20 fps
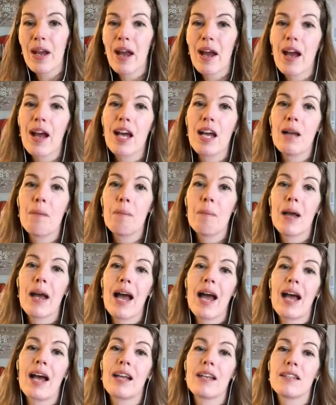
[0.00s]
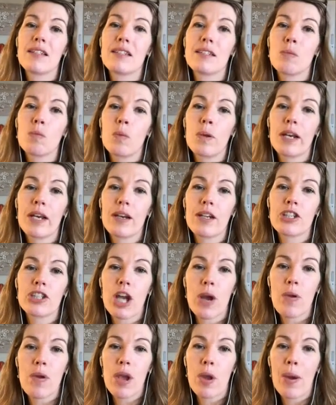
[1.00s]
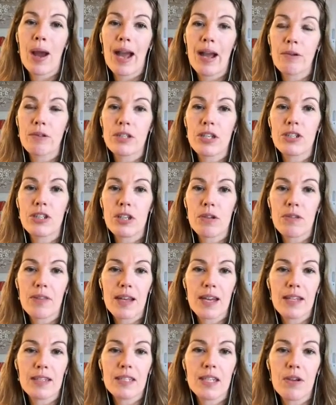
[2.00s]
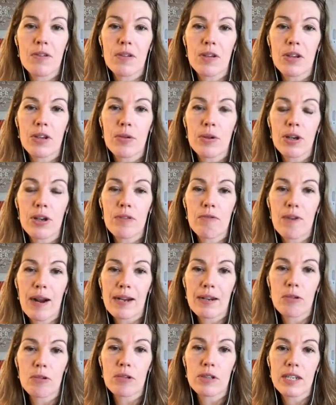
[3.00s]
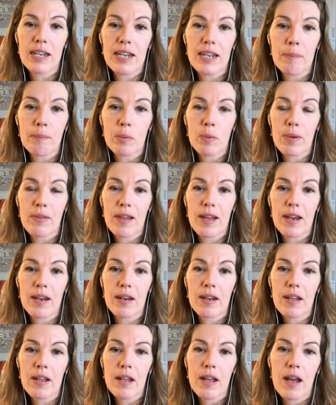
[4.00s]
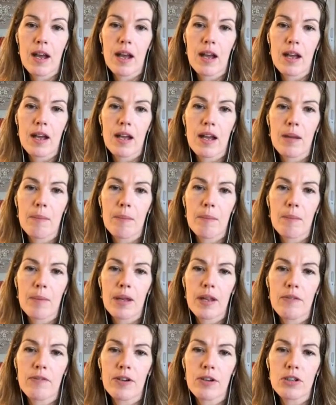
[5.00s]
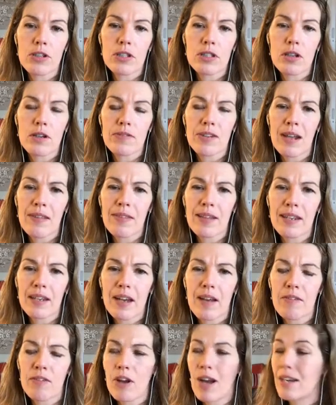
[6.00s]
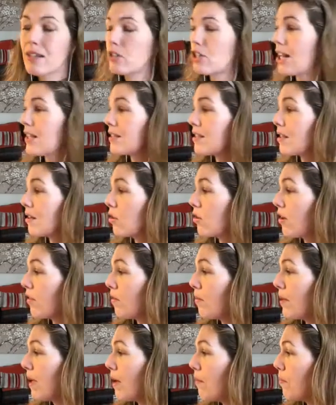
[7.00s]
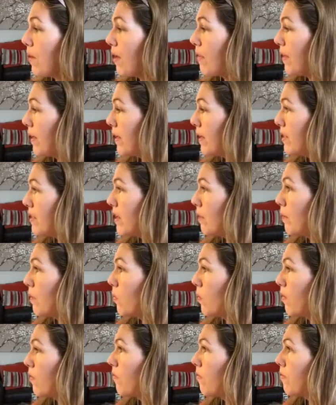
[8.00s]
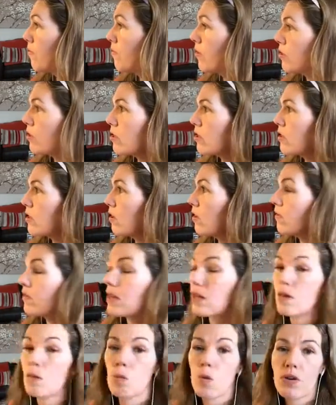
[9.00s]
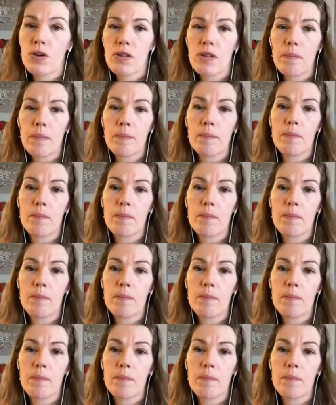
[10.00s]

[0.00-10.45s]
And we're going to show you how to do that so that you can record keep within Infusionsoft. I think I've not had a chance to look at them yet, but I think he sent me one for Infusionsoft and one other